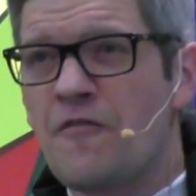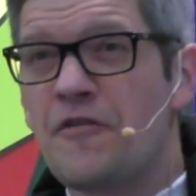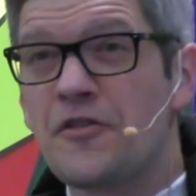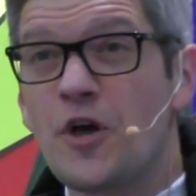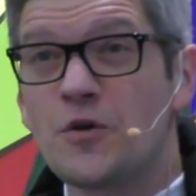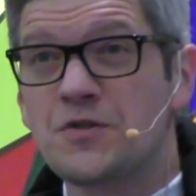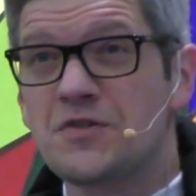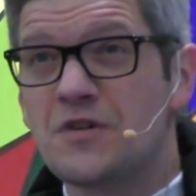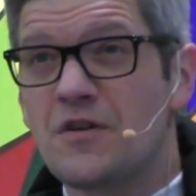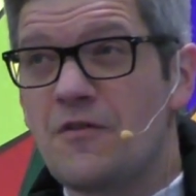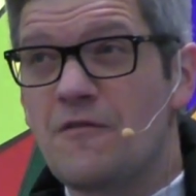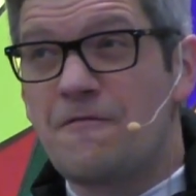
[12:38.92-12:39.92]
For those
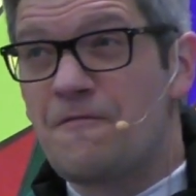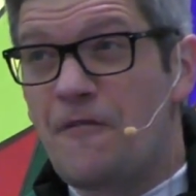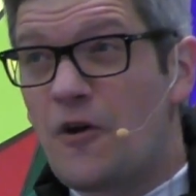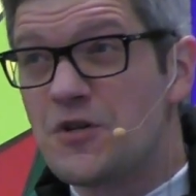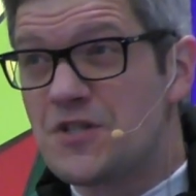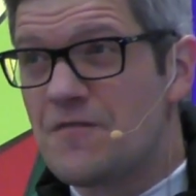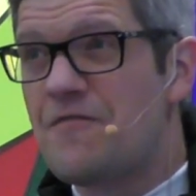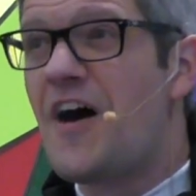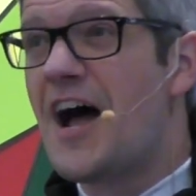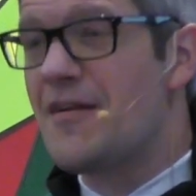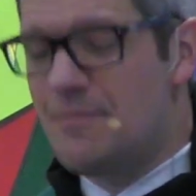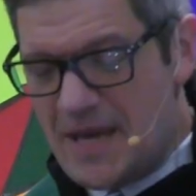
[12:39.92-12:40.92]
first
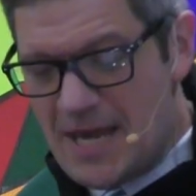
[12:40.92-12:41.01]
five